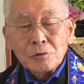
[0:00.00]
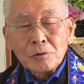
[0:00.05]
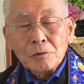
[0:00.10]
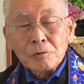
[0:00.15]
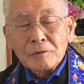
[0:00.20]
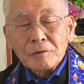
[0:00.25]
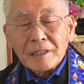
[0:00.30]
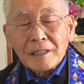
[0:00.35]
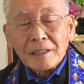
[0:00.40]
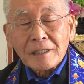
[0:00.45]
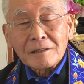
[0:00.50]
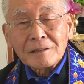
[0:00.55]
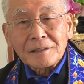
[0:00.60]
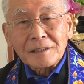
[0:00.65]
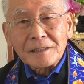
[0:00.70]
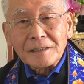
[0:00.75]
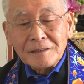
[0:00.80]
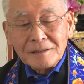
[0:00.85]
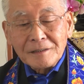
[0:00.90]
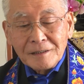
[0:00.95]
True
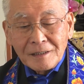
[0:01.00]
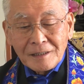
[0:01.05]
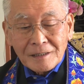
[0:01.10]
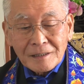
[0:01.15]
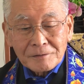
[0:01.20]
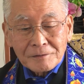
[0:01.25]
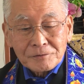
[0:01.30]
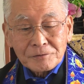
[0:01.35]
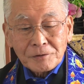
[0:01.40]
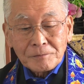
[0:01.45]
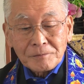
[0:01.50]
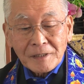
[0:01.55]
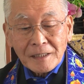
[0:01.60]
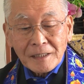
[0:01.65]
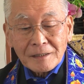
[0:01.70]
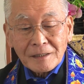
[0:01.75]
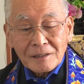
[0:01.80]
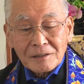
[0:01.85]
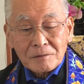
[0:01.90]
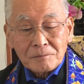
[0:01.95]
reality comes from
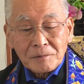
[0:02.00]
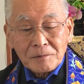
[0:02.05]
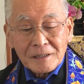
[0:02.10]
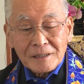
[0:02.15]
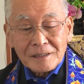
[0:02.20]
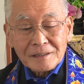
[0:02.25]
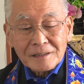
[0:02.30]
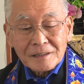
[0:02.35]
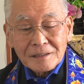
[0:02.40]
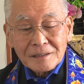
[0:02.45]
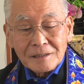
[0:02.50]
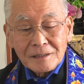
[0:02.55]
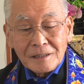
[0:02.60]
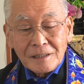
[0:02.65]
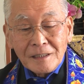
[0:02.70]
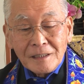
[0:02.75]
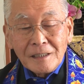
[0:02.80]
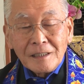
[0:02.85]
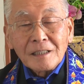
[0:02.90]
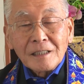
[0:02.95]
that other place.
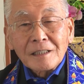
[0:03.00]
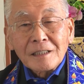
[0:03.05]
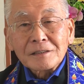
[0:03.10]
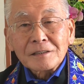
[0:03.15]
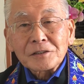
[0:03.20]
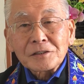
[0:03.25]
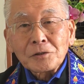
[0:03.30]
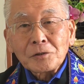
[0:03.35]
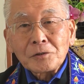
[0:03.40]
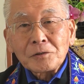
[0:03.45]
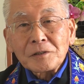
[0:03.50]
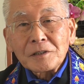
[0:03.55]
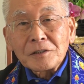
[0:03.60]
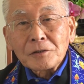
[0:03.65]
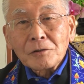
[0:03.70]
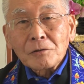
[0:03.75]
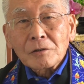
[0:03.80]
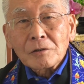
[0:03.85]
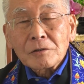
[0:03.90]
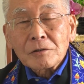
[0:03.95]
And so
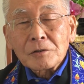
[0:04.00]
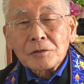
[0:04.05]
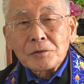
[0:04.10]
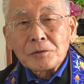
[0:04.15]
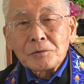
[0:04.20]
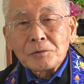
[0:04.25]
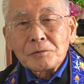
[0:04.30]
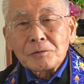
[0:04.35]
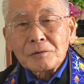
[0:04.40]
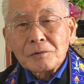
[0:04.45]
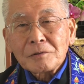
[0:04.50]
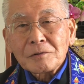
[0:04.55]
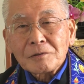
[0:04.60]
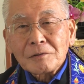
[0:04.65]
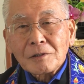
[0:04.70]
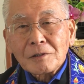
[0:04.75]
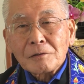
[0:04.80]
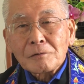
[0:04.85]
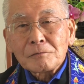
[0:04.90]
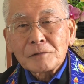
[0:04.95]
in order to
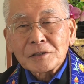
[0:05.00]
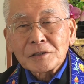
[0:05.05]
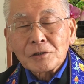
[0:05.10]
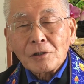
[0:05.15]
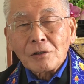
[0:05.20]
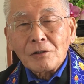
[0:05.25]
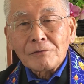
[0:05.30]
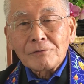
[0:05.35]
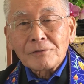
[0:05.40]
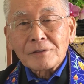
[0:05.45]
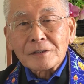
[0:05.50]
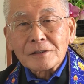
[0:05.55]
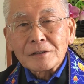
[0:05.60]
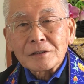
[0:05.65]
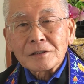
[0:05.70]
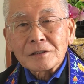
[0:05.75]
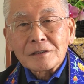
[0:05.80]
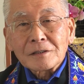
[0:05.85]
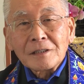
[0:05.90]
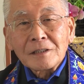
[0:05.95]
uh, resolve
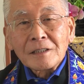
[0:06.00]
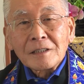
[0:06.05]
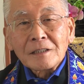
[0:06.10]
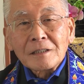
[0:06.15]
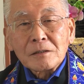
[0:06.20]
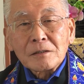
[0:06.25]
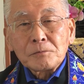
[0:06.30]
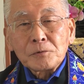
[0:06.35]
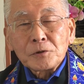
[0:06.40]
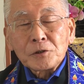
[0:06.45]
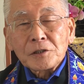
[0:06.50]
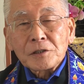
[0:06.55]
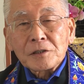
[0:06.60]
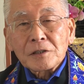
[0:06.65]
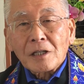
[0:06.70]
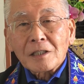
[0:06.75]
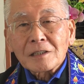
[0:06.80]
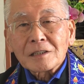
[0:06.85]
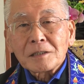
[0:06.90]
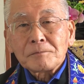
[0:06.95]
this, the Buddha
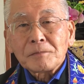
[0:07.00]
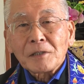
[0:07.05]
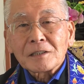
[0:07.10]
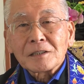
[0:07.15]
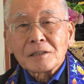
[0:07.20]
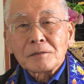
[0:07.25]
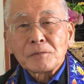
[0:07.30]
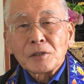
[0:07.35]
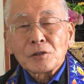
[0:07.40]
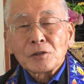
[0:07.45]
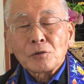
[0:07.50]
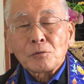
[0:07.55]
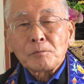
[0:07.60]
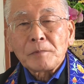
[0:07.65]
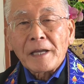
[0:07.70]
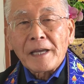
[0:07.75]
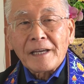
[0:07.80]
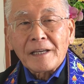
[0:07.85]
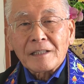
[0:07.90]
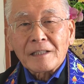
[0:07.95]
talked about the middle
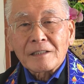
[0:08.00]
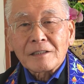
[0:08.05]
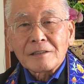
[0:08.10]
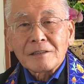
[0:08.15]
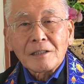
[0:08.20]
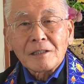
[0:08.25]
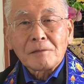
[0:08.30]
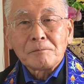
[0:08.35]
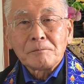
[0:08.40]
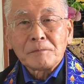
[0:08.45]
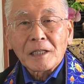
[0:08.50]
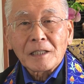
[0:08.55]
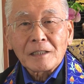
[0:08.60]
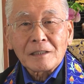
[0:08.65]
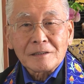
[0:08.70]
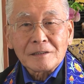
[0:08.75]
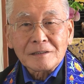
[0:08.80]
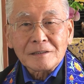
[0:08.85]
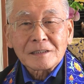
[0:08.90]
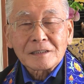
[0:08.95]
path, a
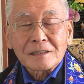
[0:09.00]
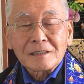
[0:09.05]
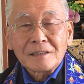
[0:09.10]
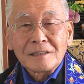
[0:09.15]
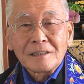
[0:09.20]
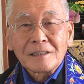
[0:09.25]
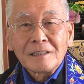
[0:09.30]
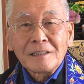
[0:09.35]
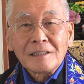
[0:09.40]
balance,